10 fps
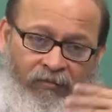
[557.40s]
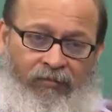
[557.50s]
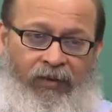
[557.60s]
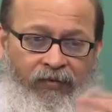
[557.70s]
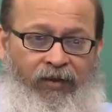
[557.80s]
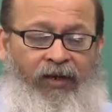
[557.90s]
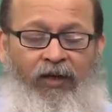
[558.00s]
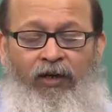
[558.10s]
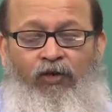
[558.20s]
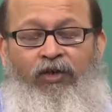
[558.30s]
being very
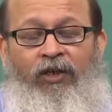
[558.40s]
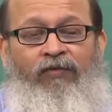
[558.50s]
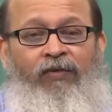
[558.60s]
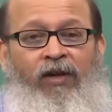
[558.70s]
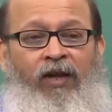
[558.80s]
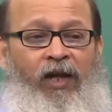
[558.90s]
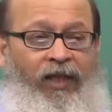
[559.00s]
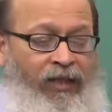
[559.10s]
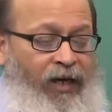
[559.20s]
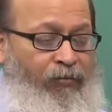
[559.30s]
conducive,
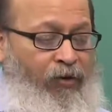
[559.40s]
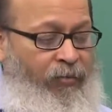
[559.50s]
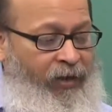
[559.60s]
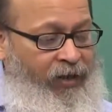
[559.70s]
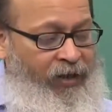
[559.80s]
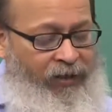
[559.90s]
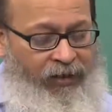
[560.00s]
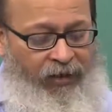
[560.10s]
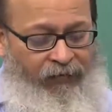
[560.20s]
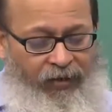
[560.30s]
and that probably creates
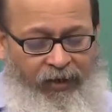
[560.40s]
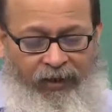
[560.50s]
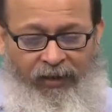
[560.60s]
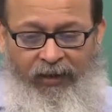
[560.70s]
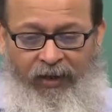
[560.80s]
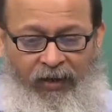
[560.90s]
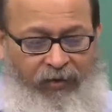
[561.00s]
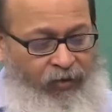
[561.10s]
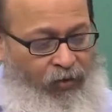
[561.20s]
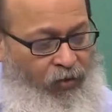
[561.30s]
conflict, and this
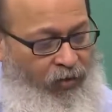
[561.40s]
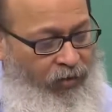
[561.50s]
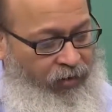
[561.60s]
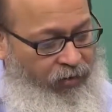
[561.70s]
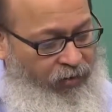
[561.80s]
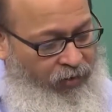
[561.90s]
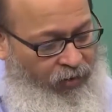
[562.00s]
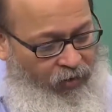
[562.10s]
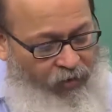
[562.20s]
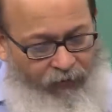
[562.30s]
the whole
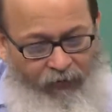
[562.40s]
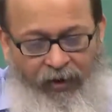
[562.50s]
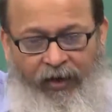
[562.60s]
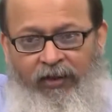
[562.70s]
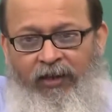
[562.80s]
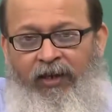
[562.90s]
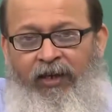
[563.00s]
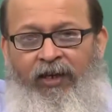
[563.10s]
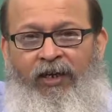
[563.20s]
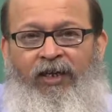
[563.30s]
conflict
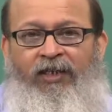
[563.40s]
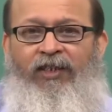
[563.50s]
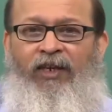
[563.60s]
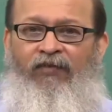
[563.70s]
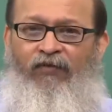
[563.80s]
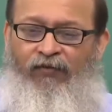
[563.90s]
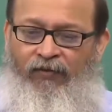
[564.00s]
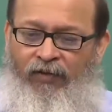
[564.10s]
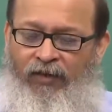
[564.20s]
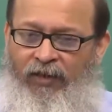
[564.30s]

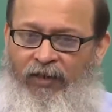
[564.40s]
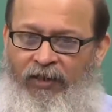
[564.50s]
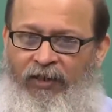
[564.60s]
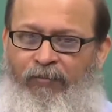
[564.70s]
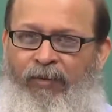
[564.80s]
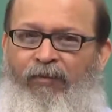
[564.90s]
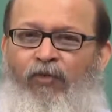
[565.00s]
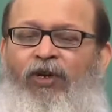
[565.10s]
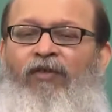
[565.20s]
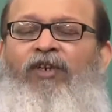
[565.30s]
itself is a big
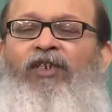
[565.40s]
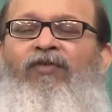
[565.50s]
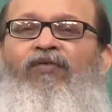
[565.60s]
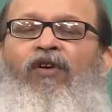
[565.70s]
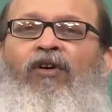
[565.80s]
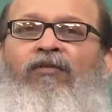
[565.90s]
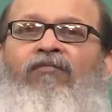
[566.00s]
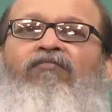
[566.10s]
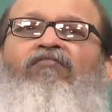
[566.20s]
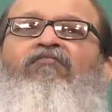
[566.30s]
motivation for
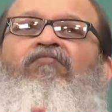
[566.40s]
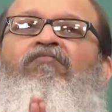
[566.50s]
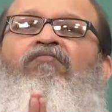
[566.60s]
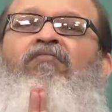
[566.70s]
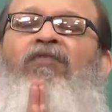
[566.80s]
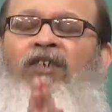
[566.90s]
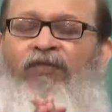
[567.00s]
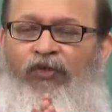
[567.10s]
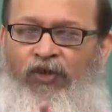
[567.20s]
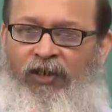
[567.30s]
need
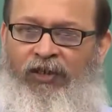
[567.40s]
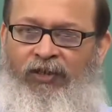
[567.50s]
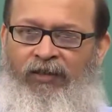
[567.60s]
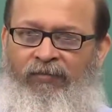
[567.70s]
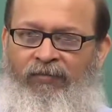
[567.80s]
for change.